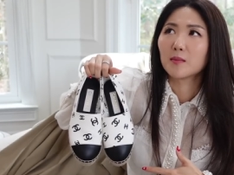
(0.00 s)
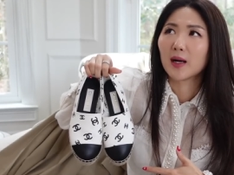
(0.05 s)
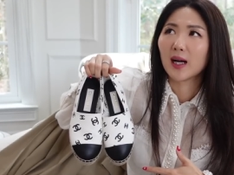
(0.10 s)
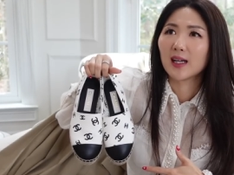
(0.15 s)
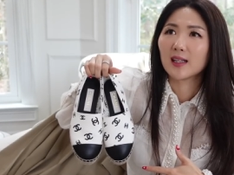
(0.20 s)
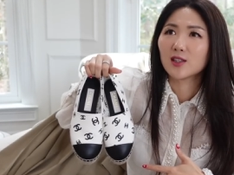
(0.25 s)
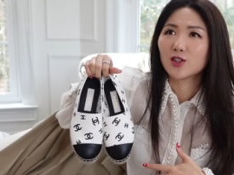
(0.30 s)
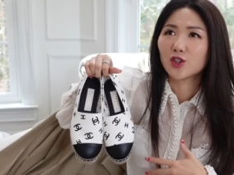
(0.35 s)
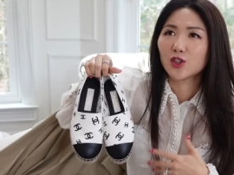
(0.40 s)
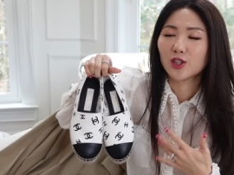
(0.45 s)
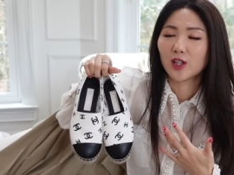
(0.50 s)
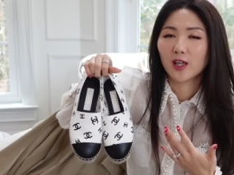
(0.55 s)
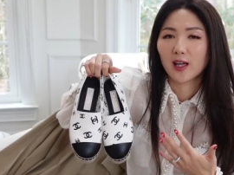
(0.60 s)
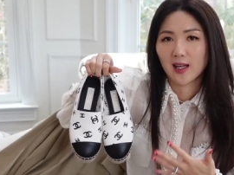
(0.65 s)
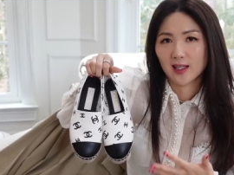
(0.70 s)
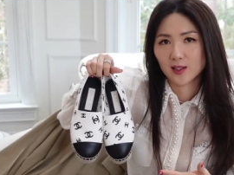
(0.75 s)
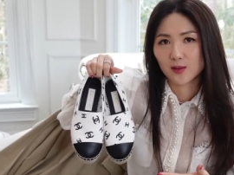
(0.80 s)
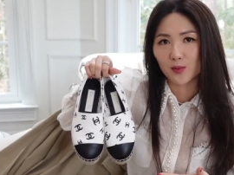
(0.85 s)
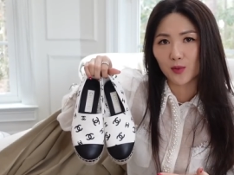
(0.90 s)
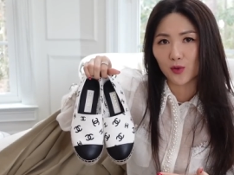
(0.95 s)
my Chanel
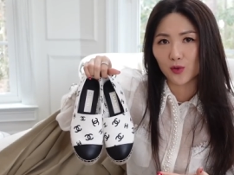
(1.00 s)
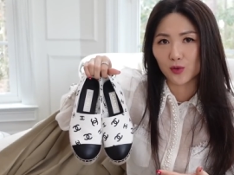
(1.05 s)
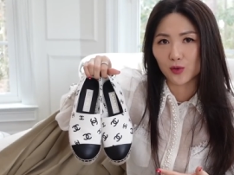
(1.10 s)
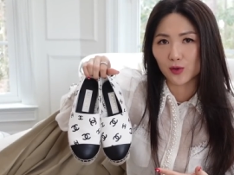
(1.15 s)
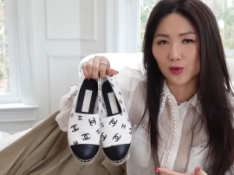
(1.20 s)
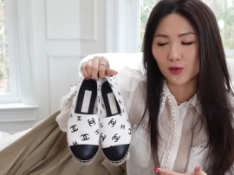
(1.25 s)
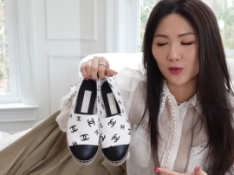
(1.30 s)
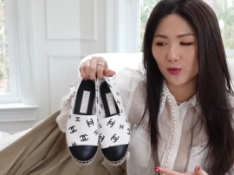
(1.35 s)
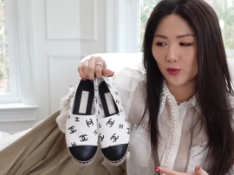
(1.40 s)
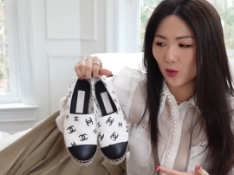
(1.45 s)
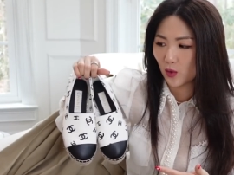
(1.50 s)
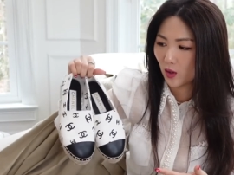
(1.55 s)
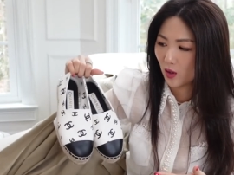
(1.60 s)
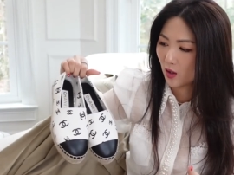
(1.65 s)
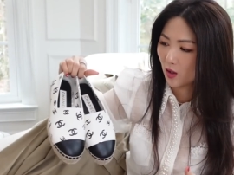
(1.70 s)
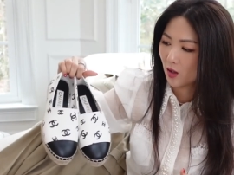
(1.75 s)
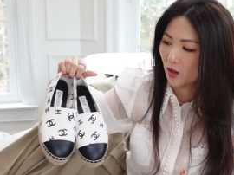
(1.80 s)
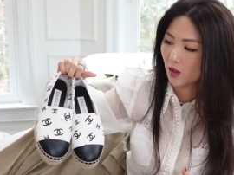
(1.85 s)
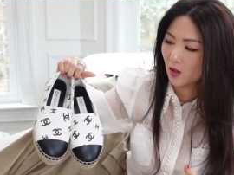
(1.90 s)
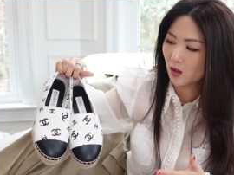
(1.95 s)
espadrilles
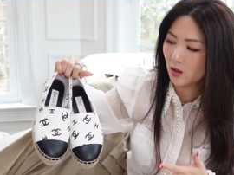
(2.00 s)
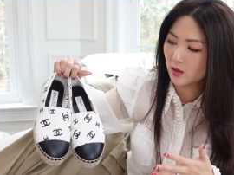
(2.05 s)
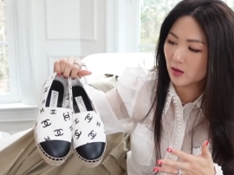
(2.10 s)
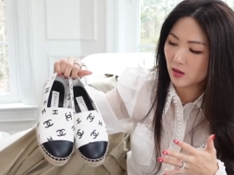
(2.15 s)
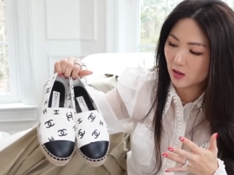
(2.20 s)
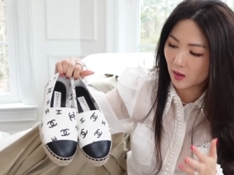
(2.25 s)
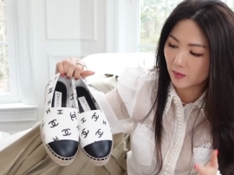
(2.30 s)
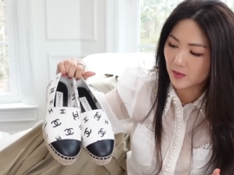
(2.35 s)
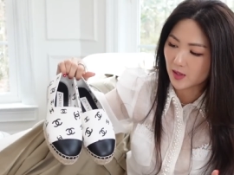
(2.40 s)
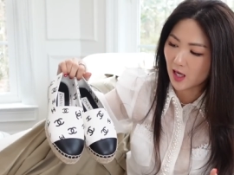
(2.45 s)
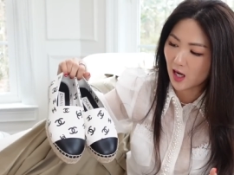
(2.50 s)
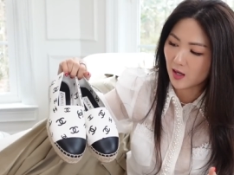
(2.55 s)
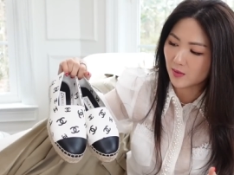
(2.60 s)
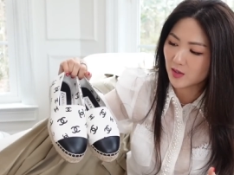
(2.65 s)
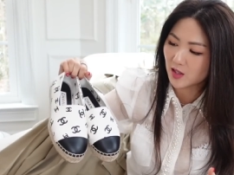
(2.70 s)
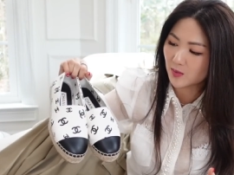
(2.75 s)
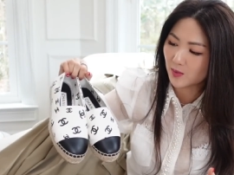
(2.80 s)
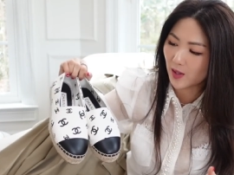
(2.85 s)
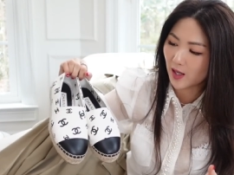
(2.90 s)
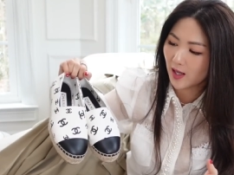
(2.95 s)
for some time,
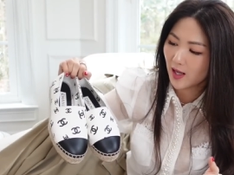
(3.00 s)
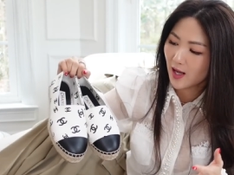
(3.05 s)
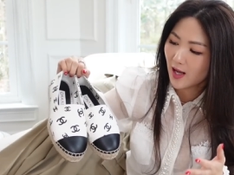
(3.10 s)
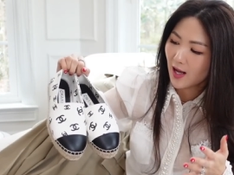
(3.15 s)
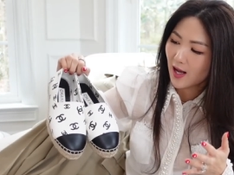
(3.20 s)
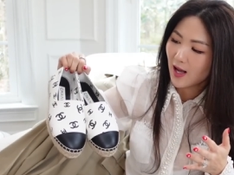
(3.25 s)
but